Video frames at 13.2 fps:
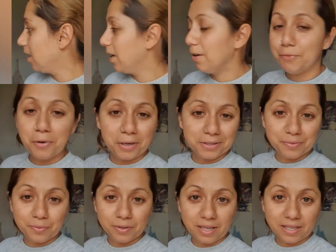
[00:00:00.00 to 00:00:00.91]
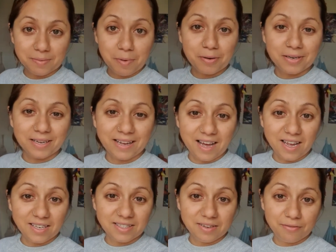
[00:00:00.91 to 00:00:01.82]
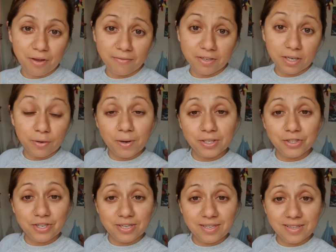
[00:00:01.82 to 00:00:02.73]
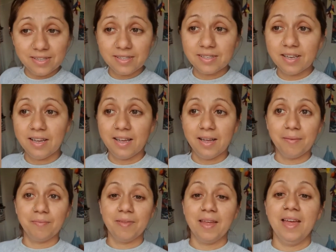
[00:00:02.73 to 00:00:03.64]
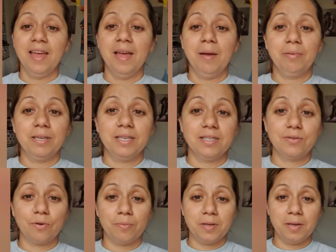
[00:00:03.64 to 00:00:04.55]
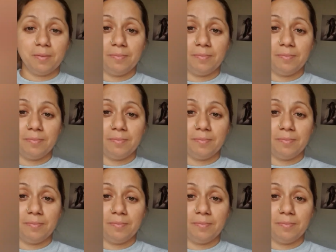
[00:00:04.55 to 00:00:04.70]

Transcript: Right, well, that's about it, guys. If you have any questions, please drop them